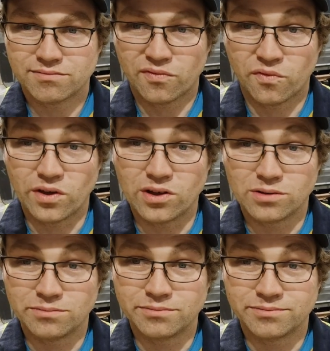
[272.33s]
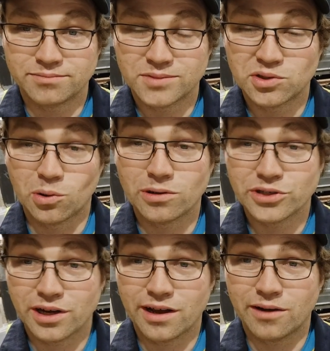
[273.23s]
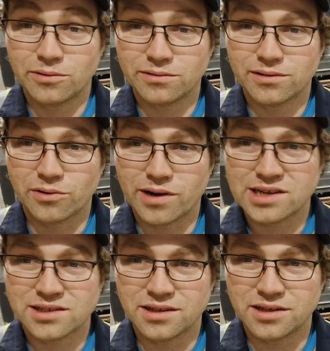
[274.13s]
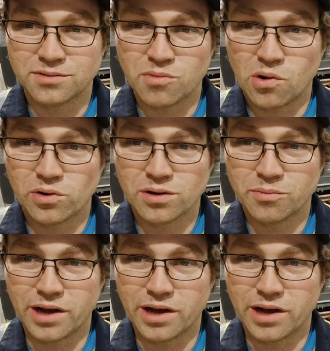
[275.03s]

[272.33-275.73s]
film torching out the rest of this motor,